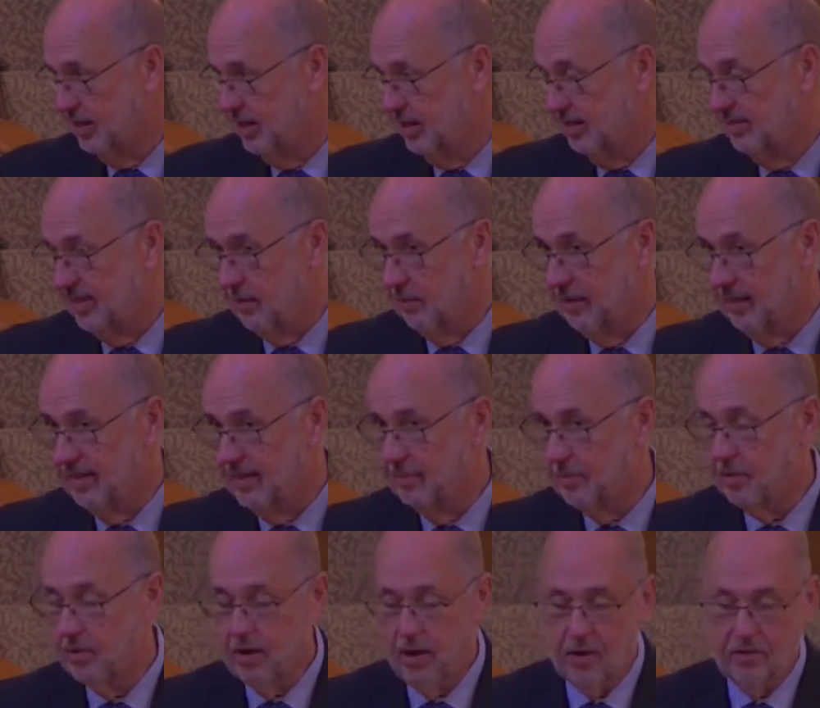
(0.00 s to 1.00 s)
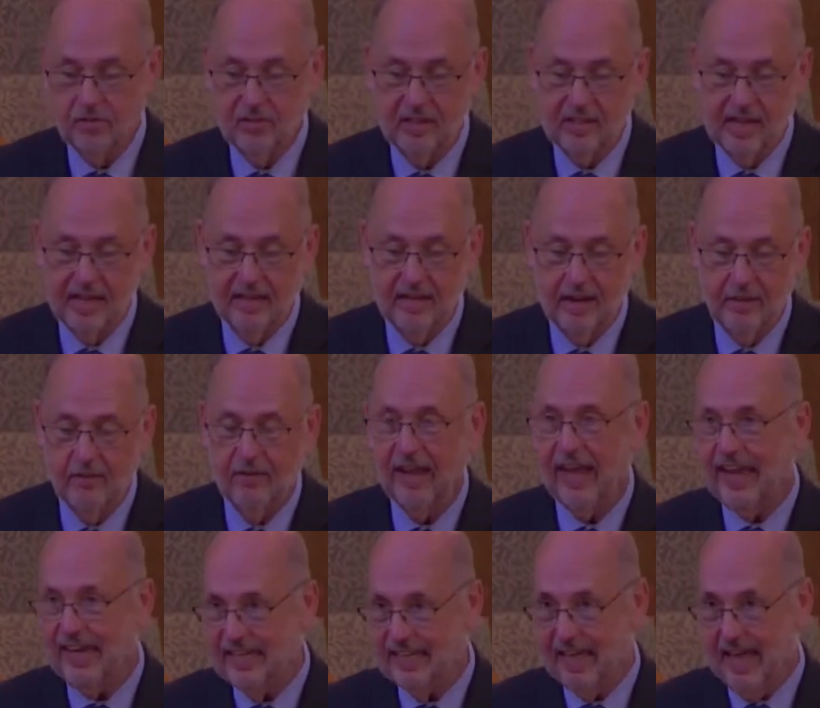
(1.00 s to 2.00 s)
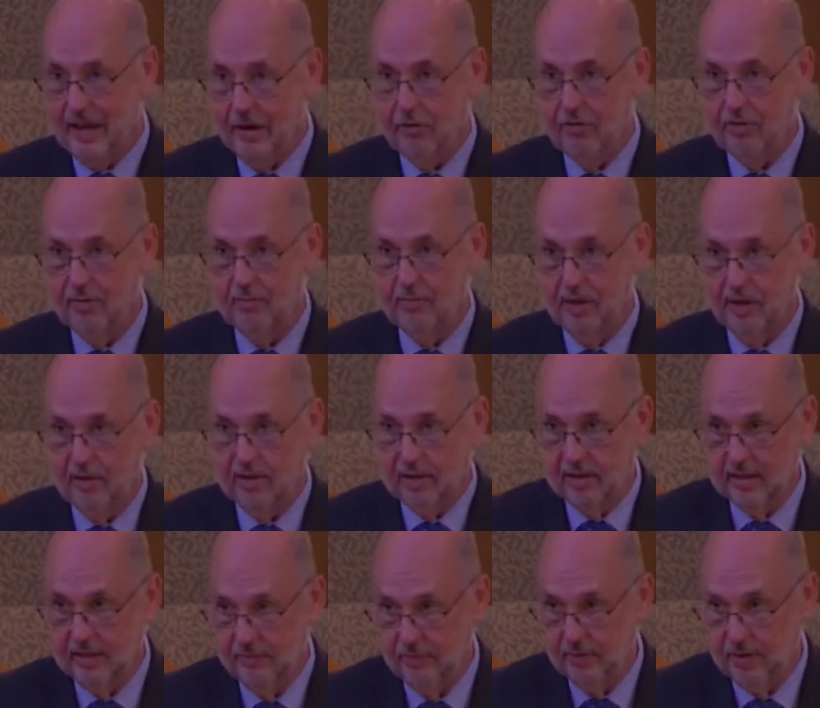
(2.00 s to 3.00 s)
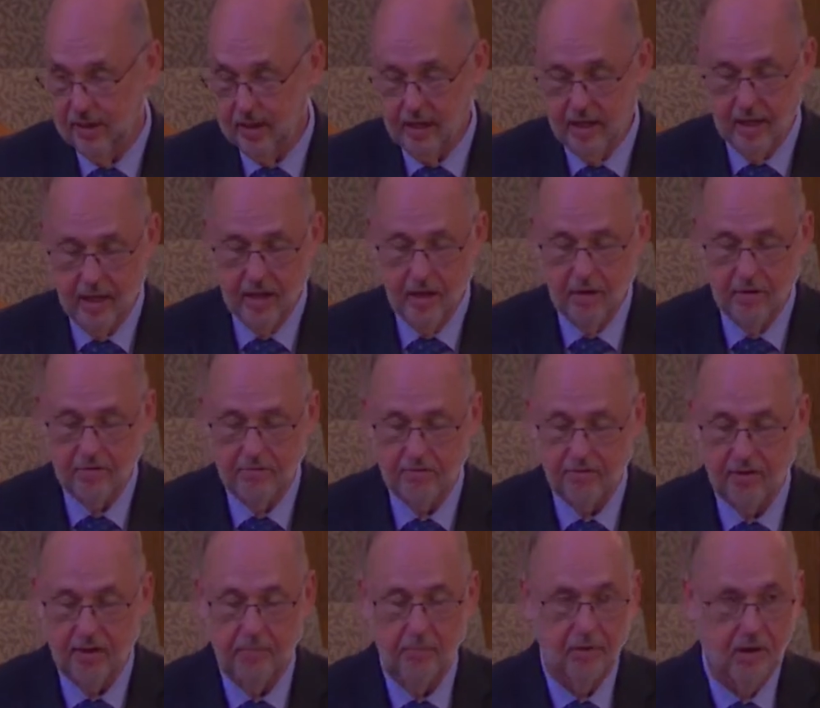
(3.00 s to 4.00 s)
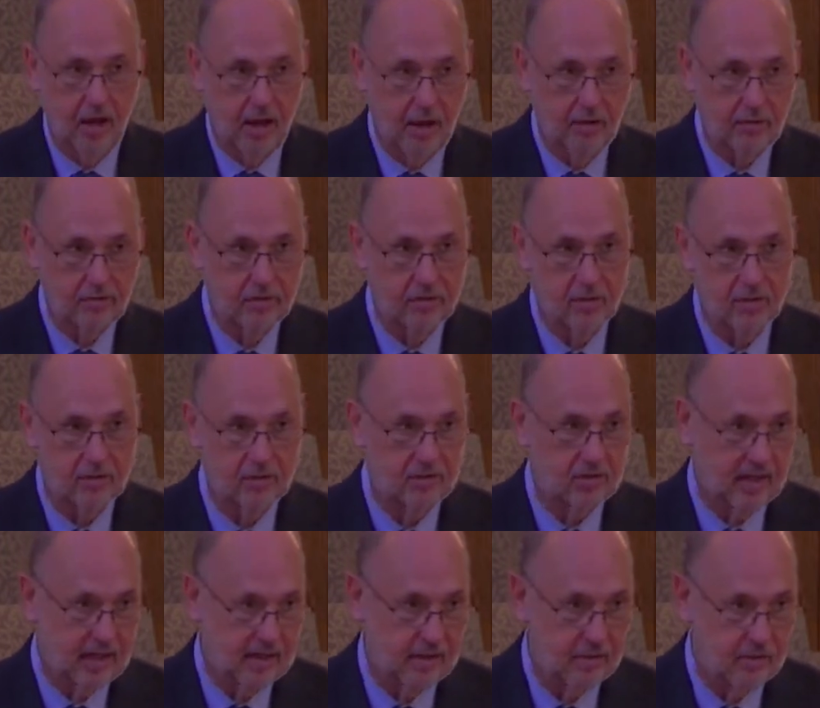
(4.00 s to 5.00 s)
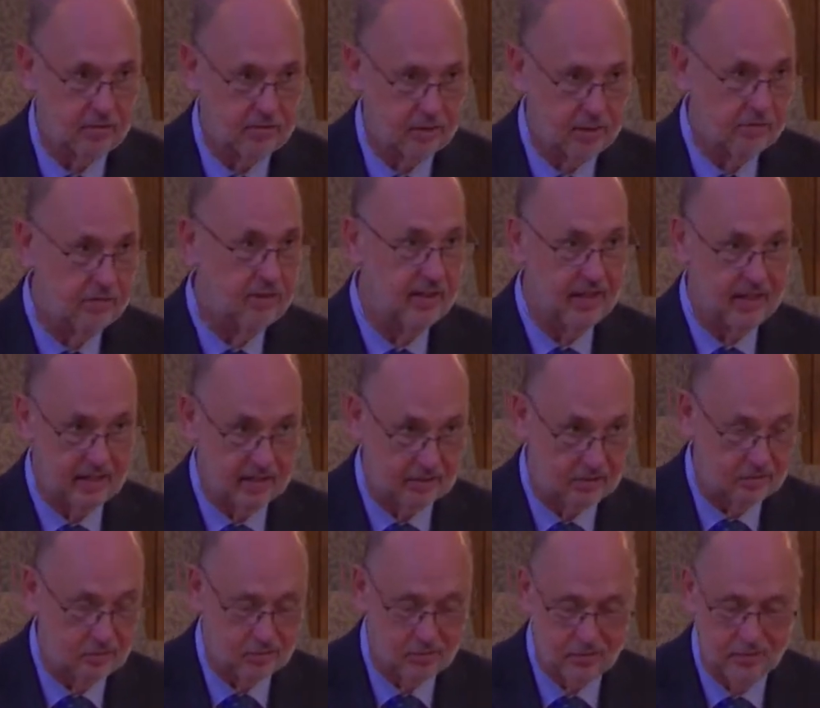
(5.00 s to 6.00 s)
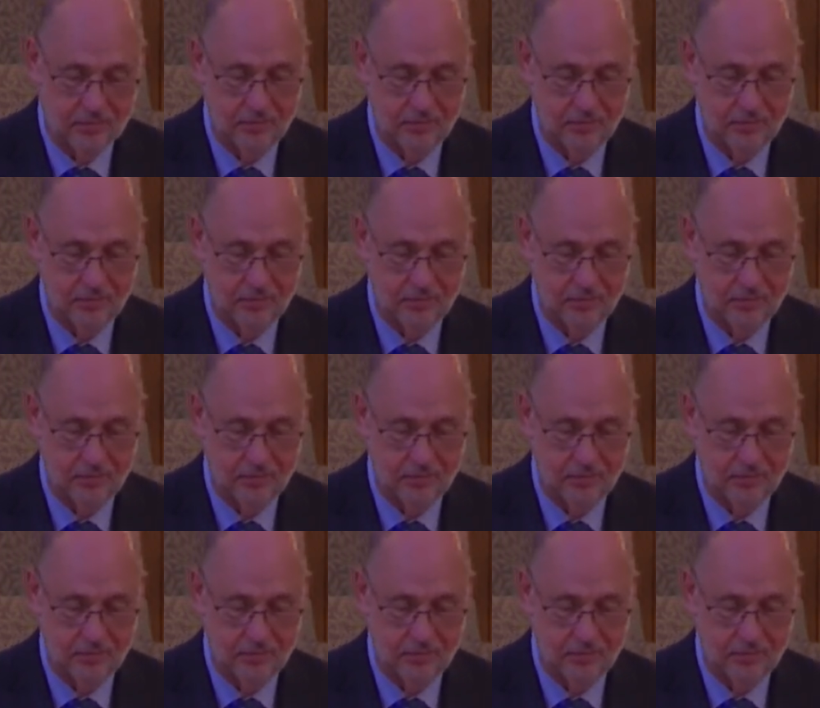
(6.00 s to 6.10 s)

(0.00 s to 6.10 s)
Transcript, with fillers: That will end up costing another 800 million from lost sales of tickets.